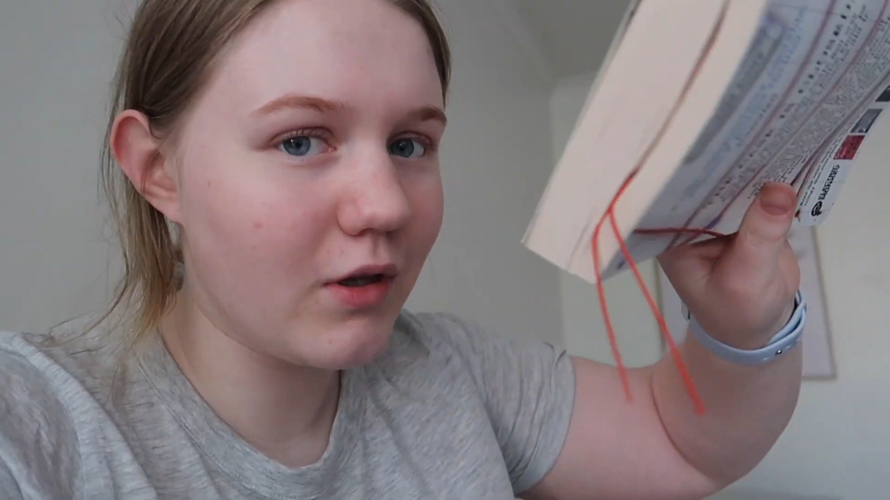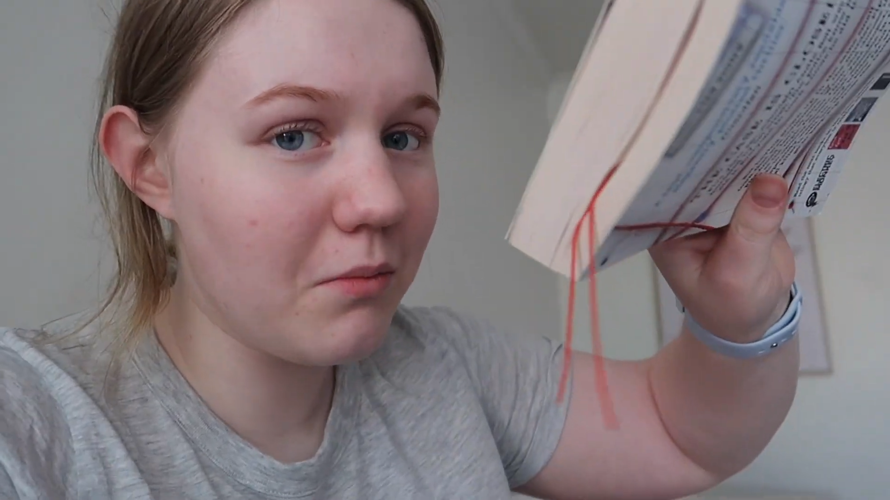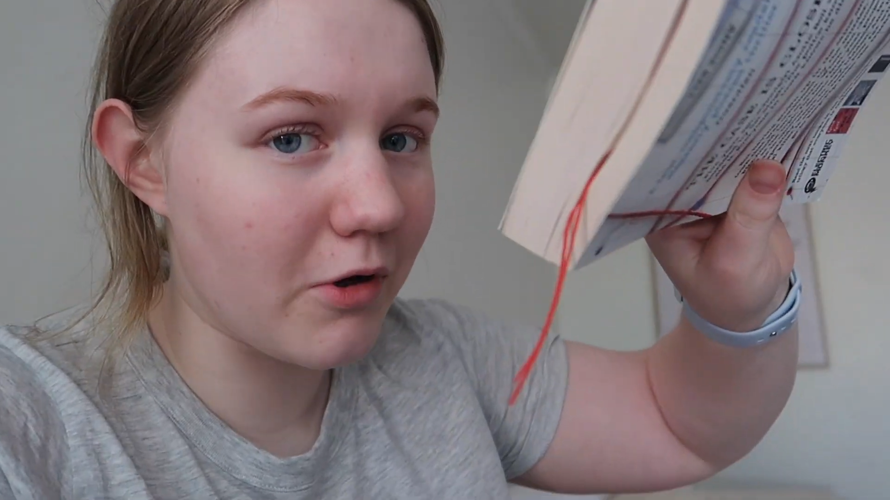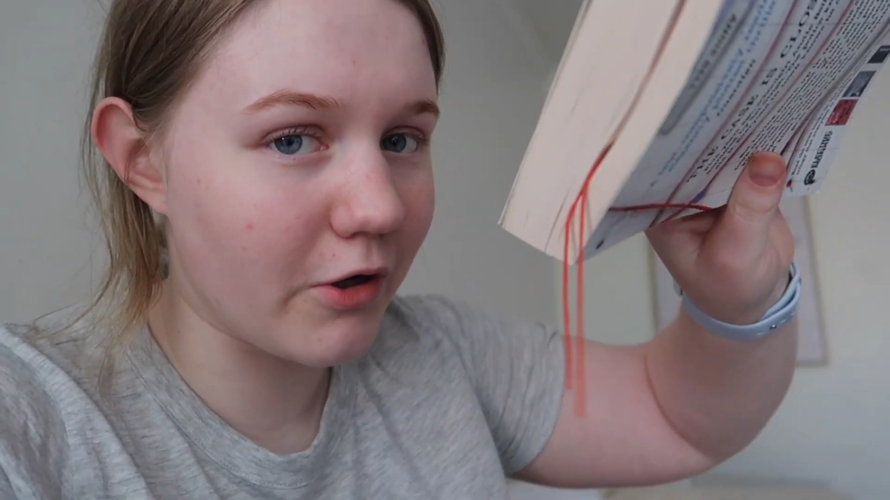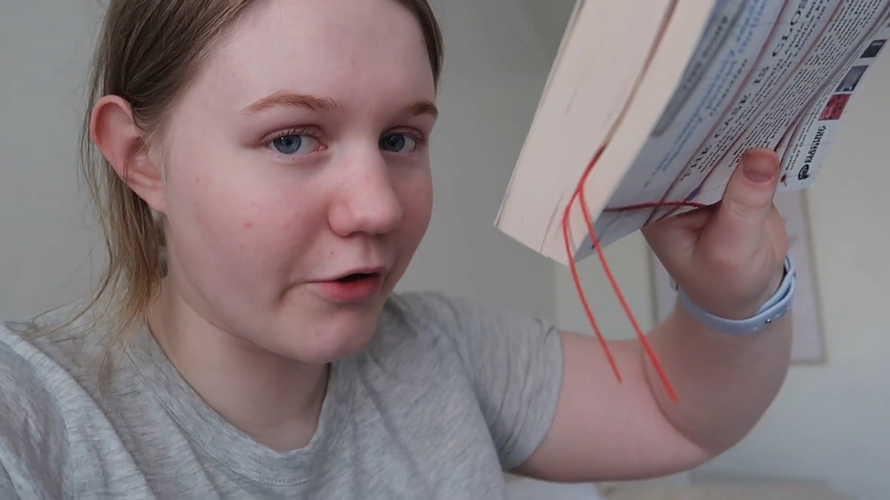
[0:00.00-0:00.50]
the
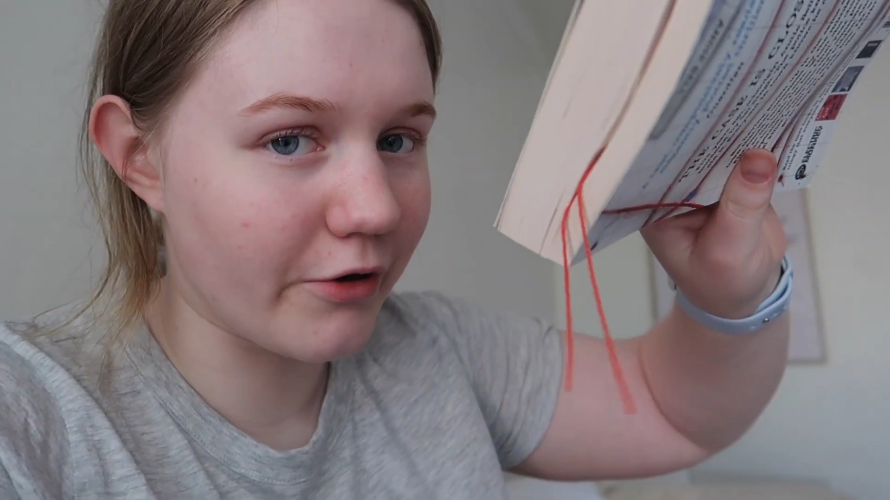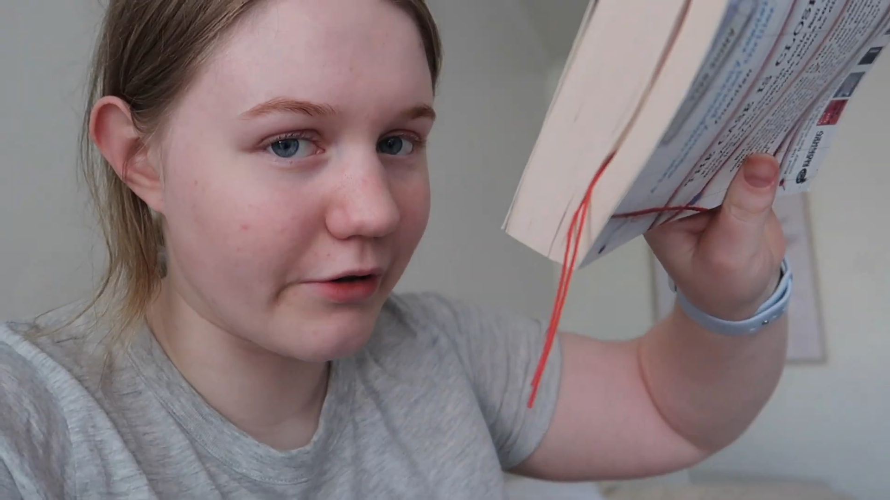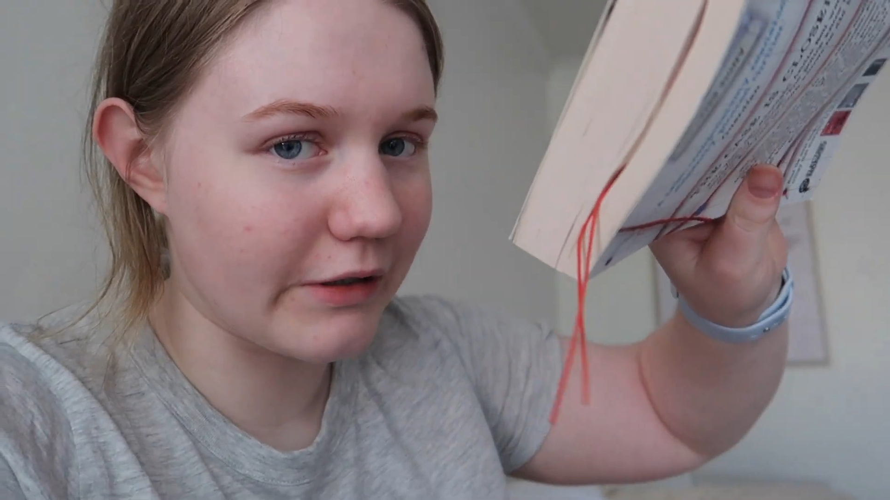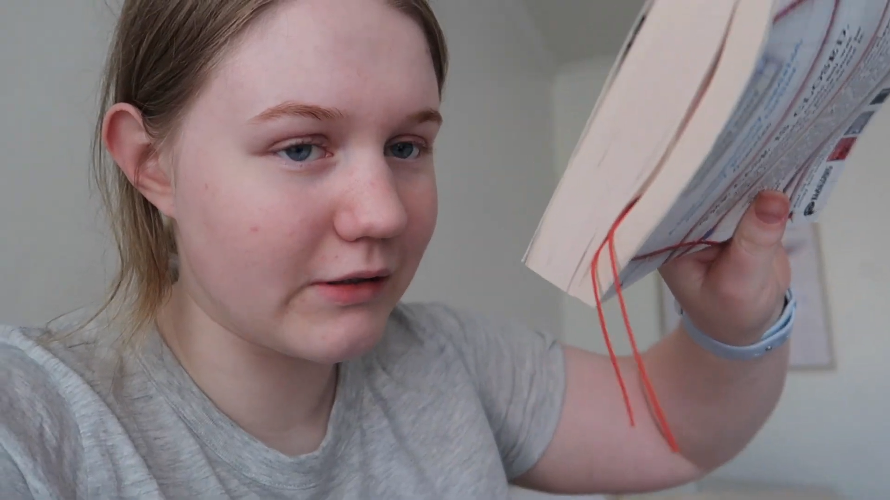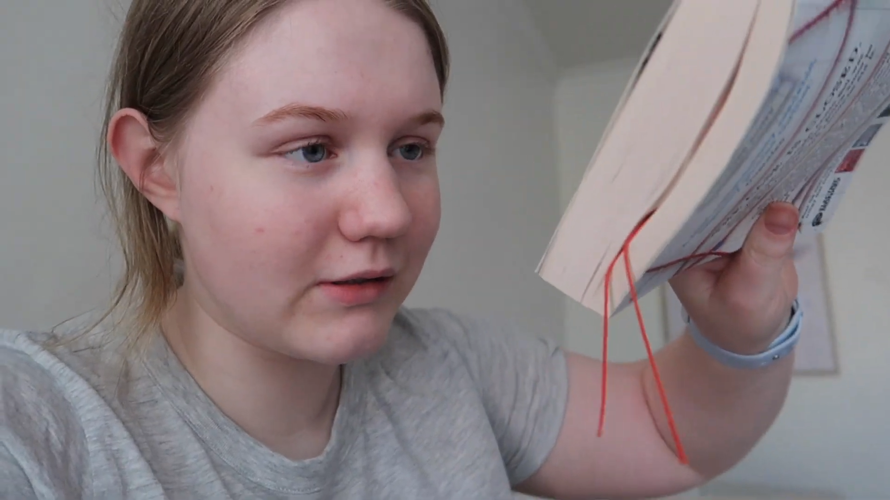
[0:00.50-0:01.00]
murderer
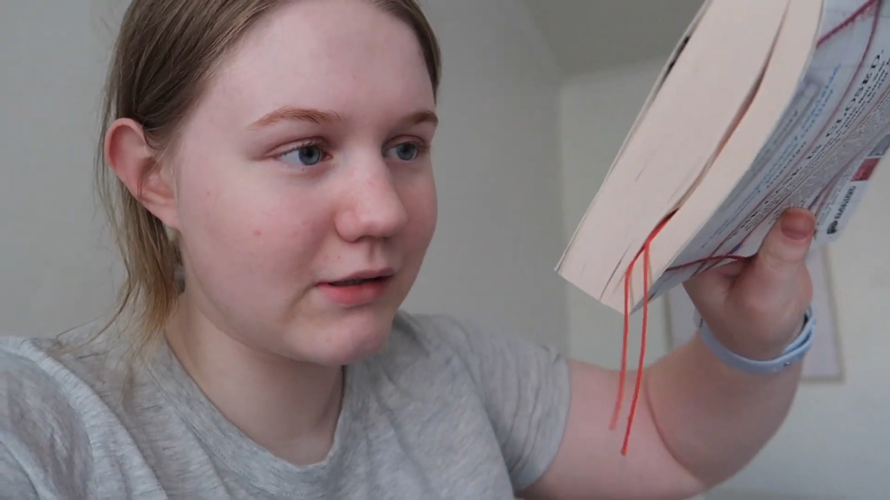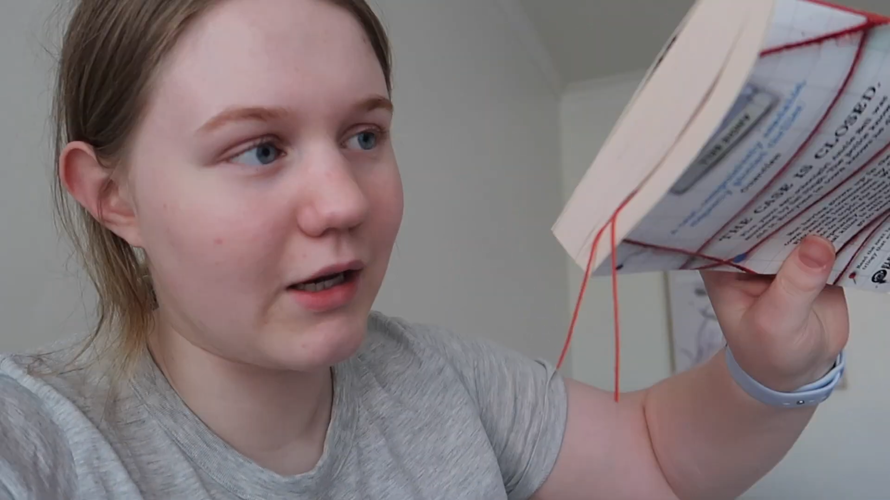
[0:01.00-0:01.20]
is.